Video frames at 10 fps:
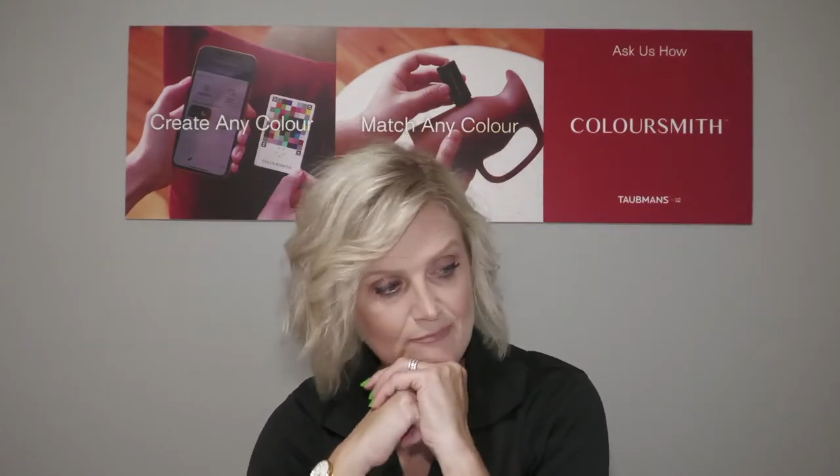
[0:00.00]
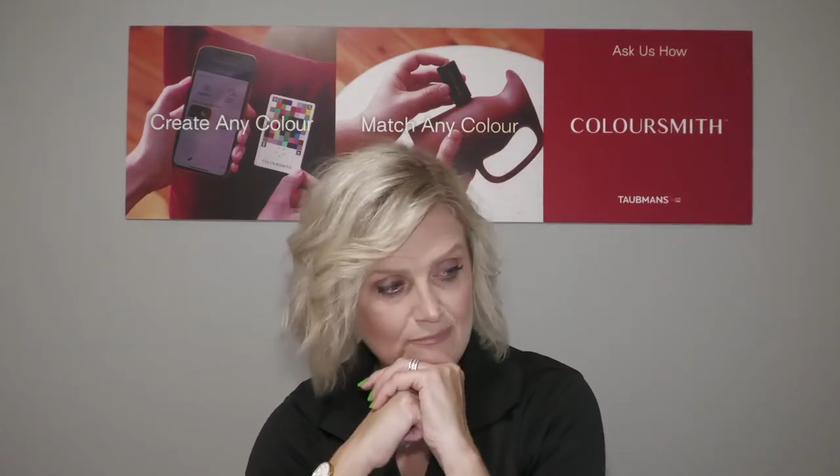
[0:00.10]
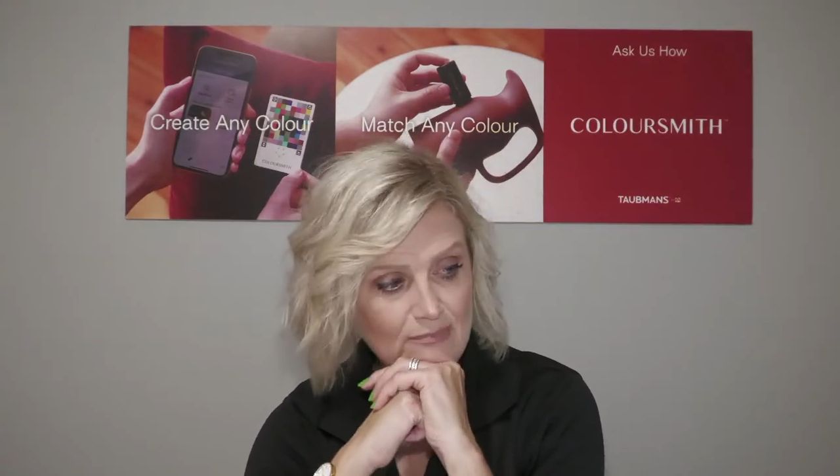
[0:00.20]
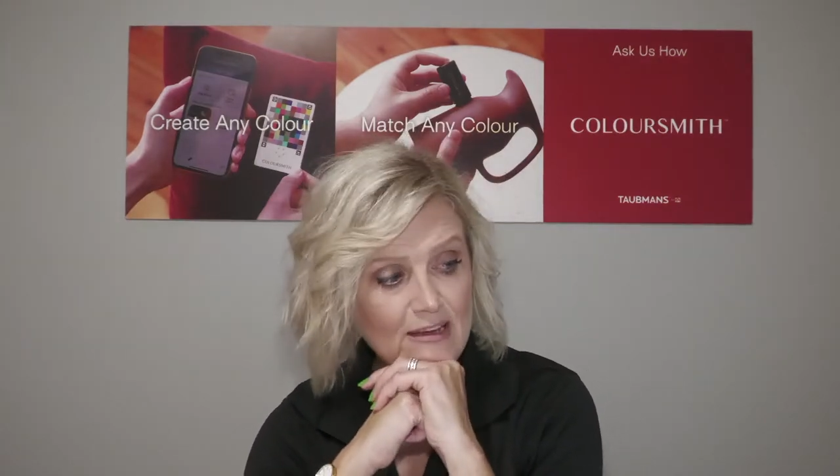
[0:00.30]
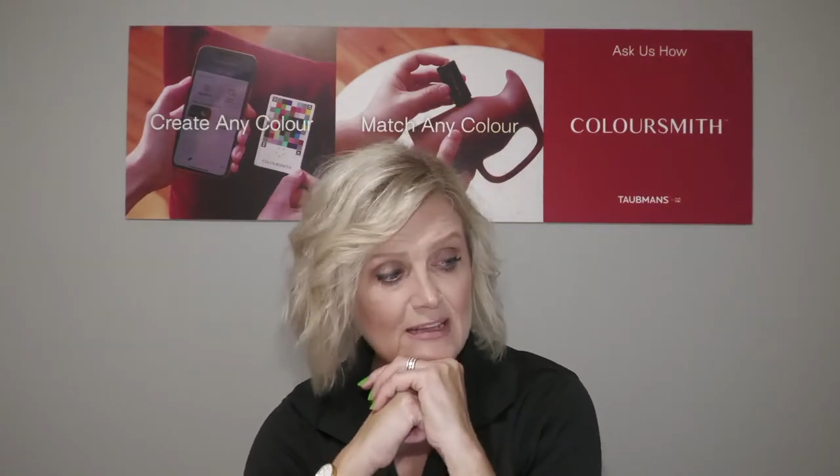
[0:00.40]

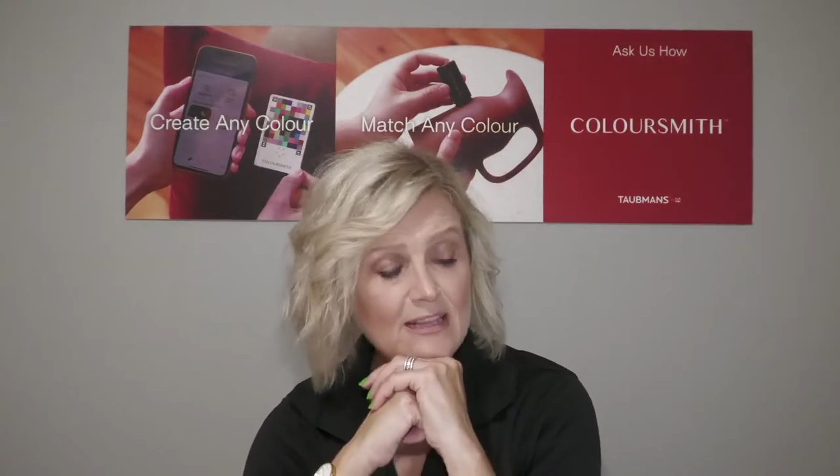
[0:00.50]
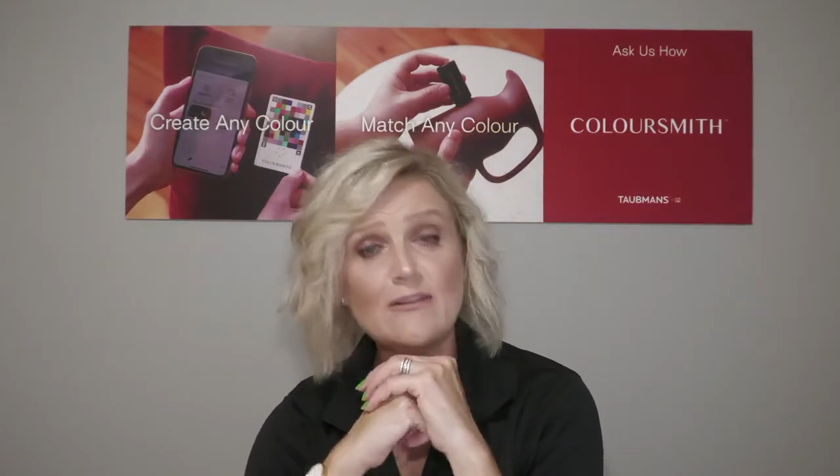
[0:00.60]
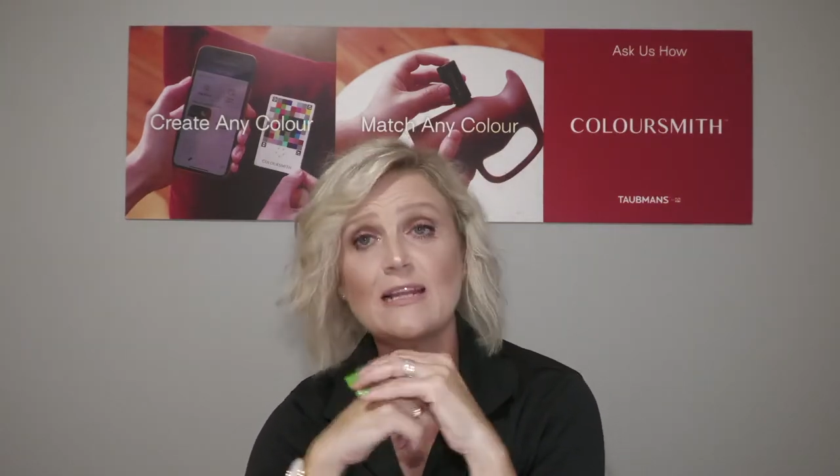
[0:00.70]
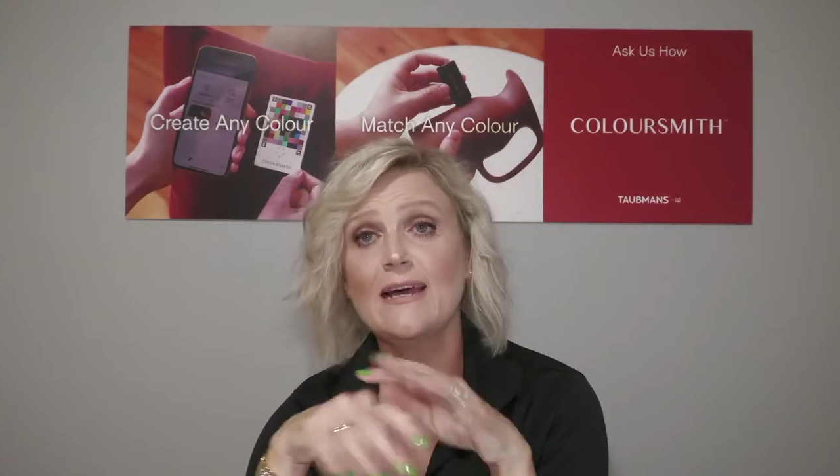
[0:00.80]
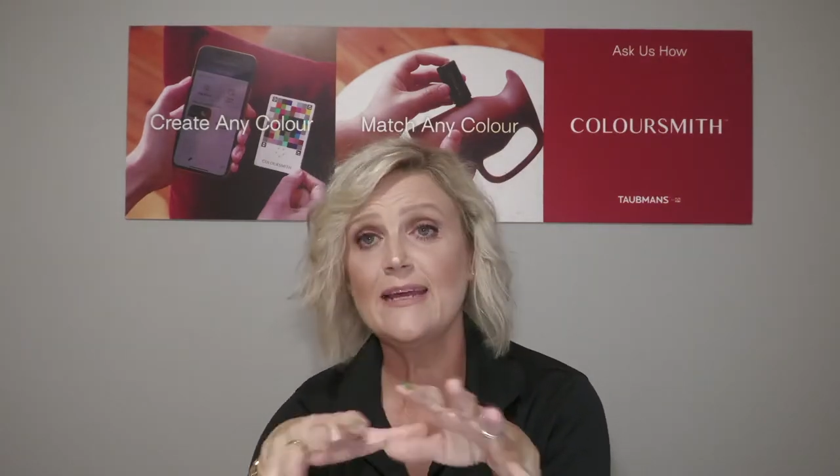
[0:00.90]
a
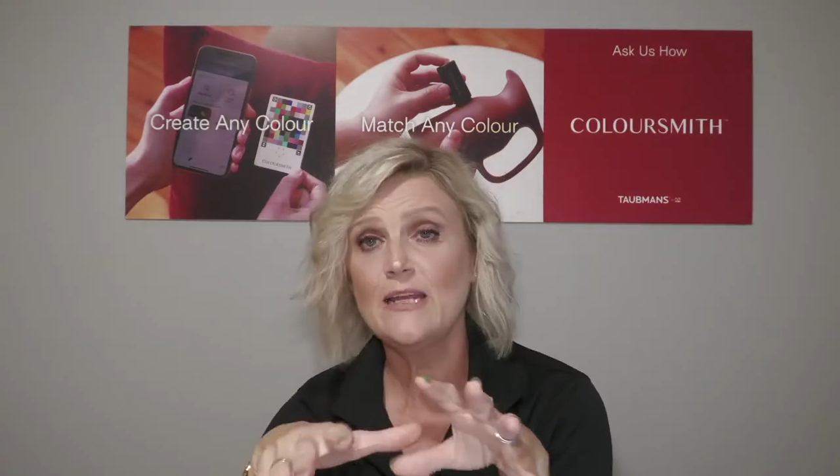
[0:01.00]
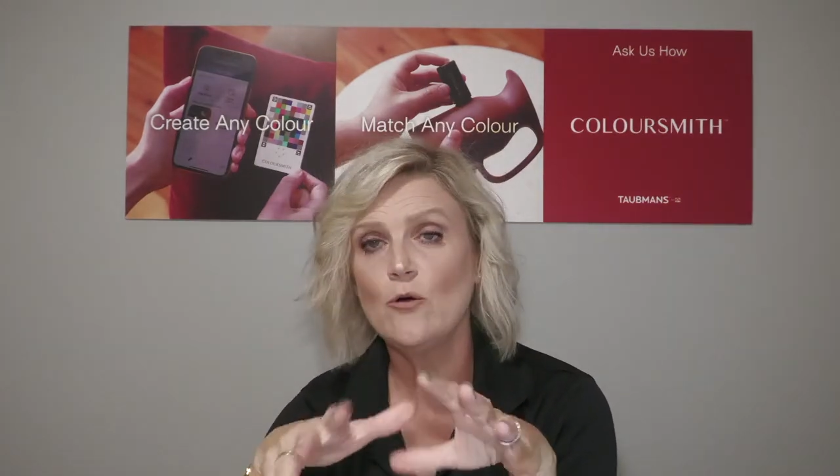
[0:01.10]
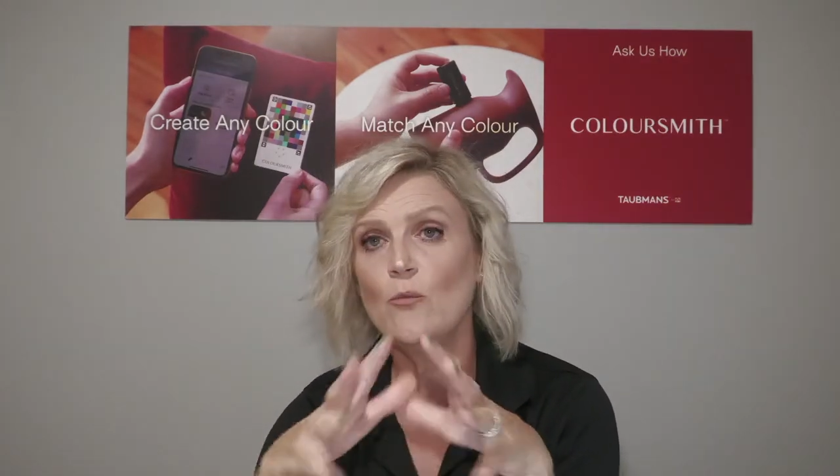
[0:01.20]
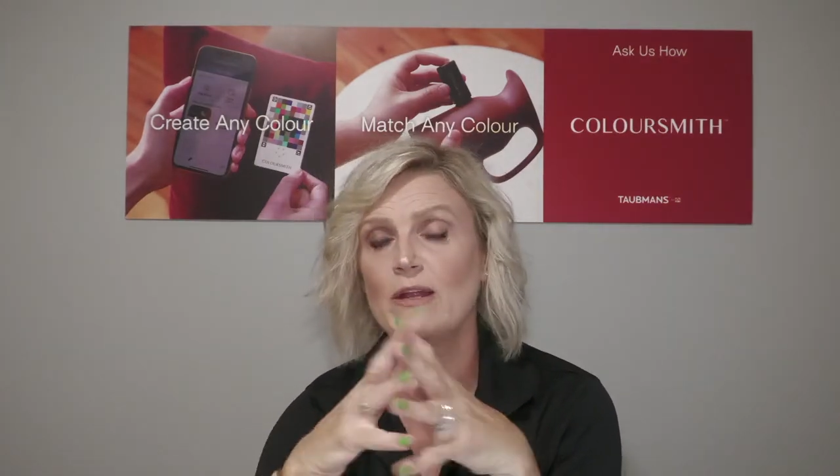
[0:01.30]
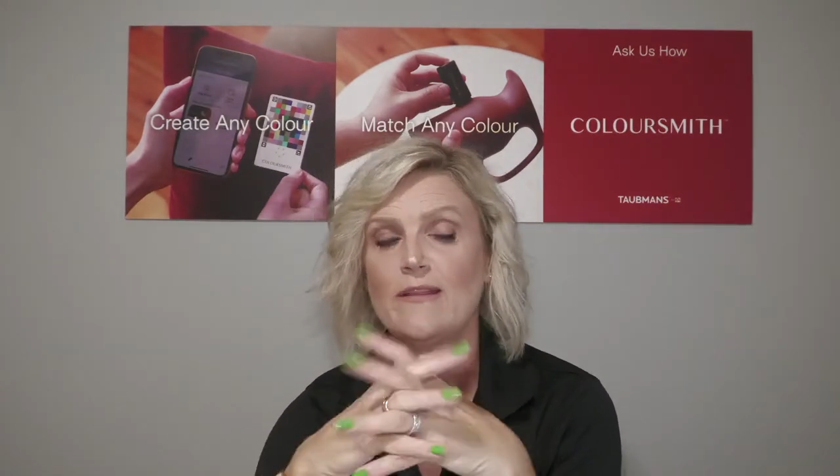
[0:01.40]
lovely lady
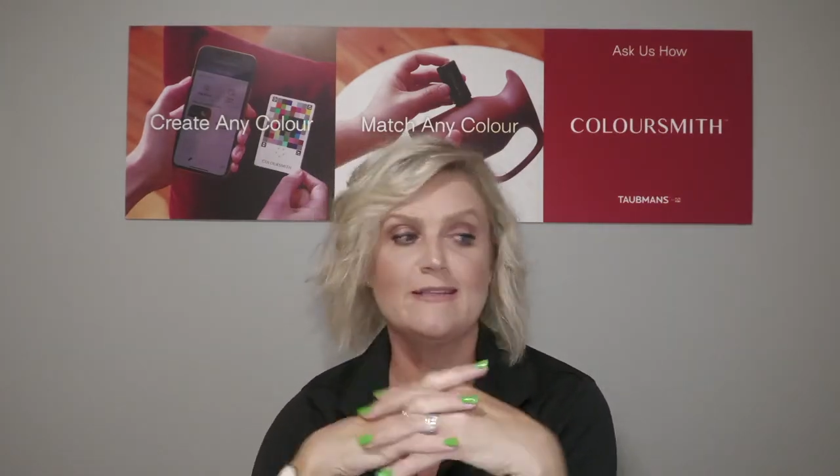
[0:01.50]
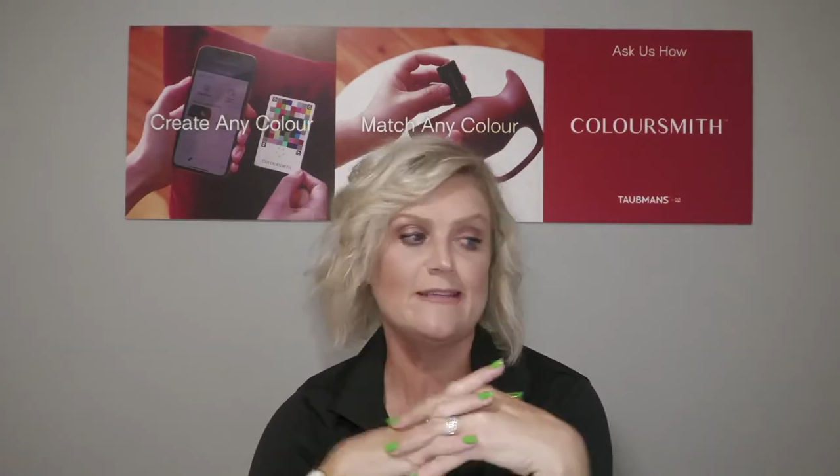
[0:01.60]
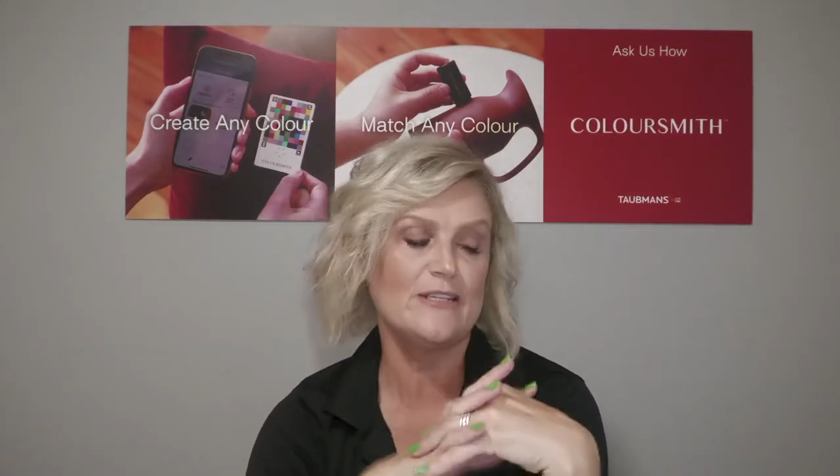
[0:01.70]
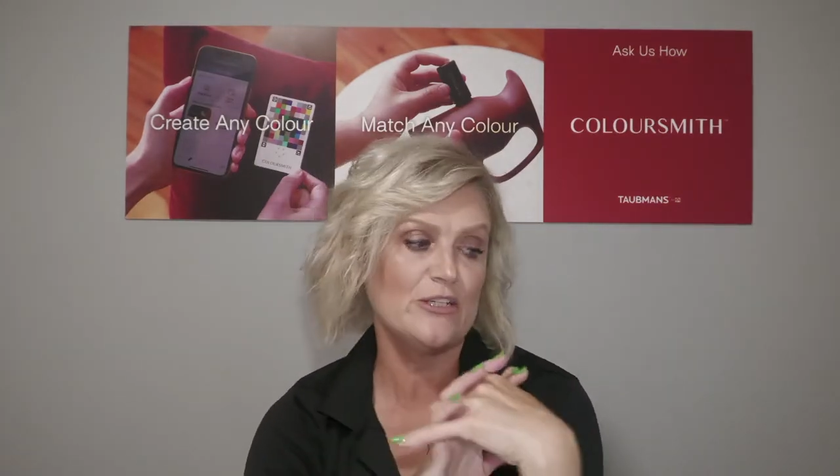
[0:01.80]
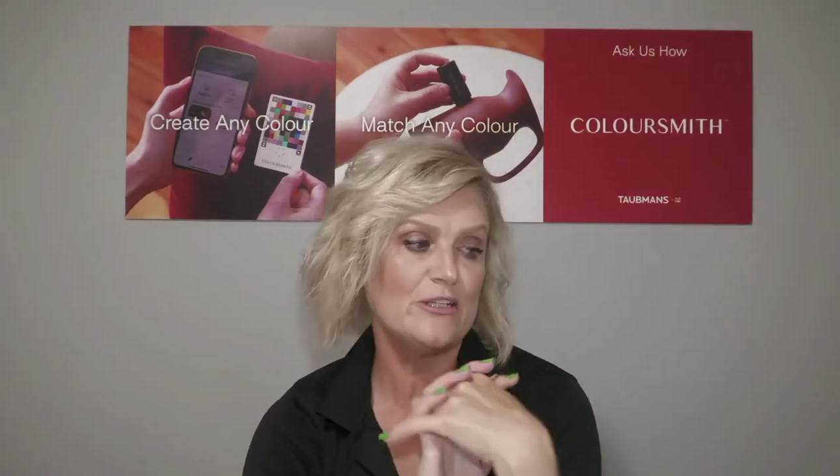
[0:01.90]
on one of these
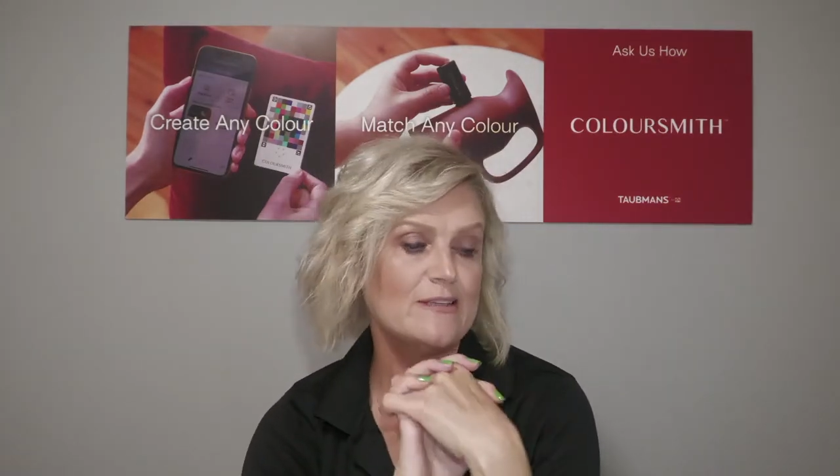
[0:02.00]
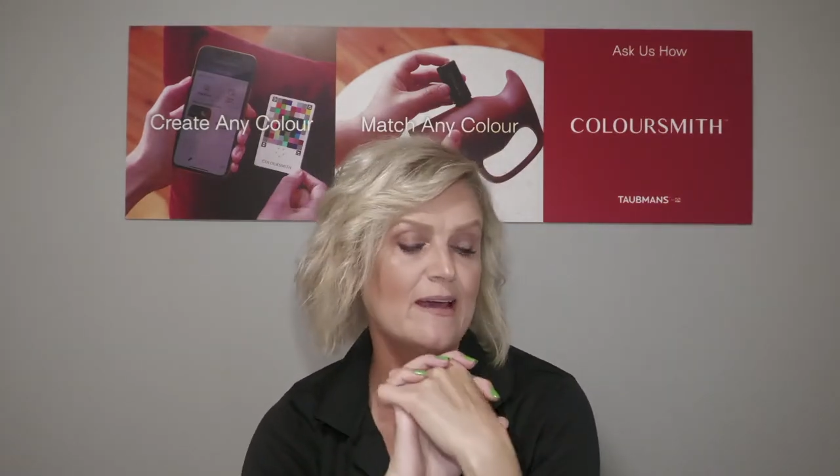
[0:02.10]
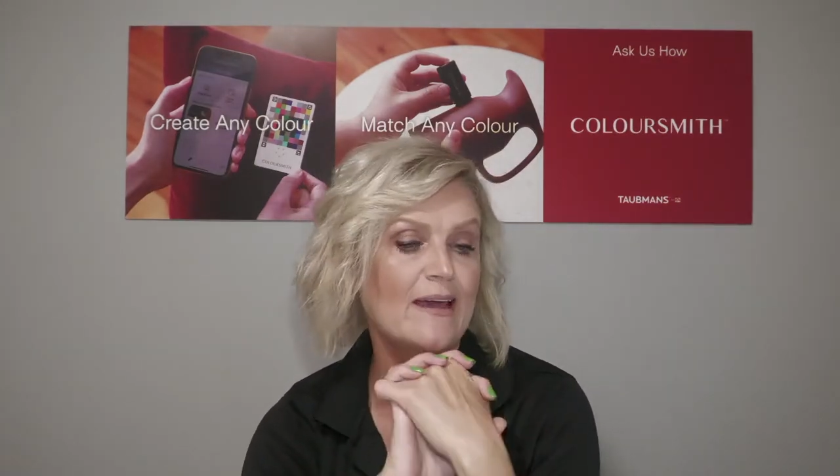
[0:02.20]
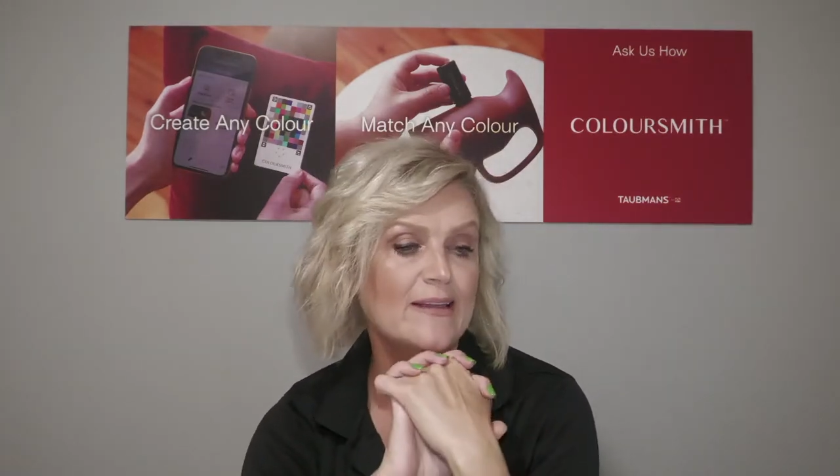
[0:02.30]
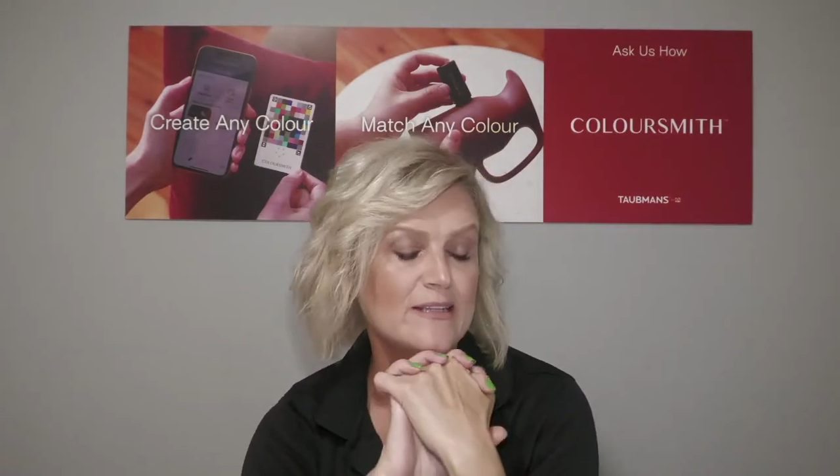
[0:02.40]
sessions,
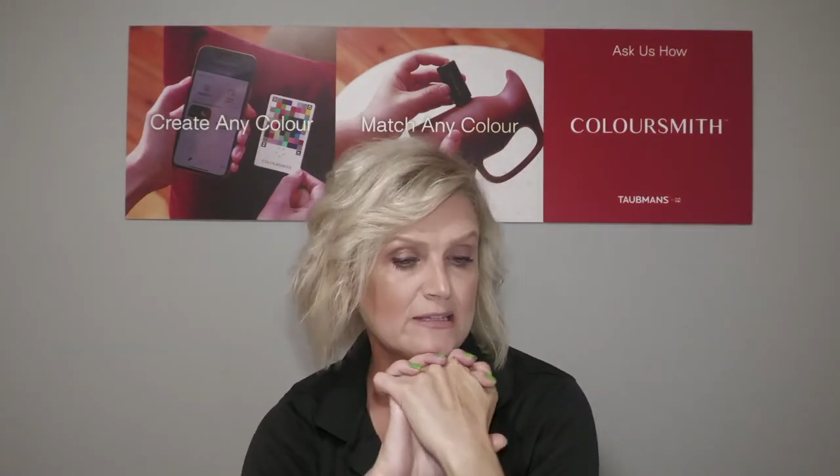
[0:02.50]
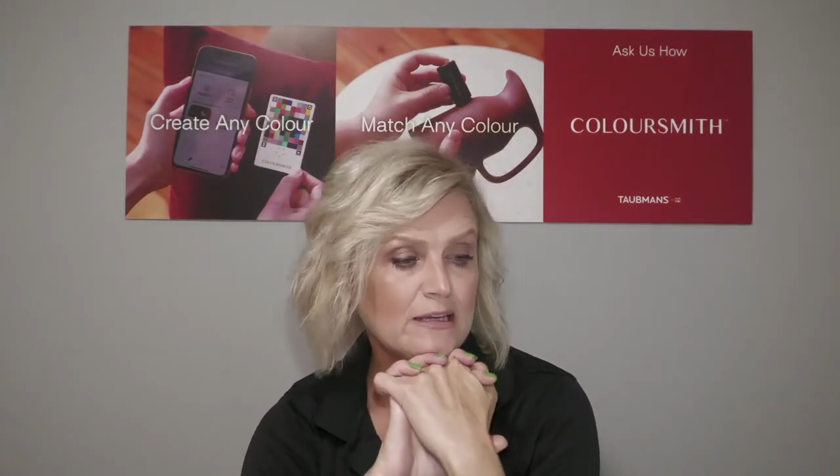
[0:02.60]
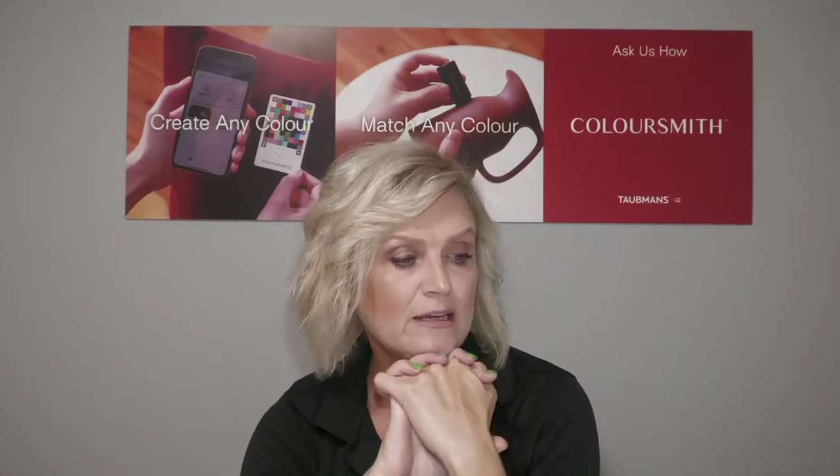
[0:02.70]
and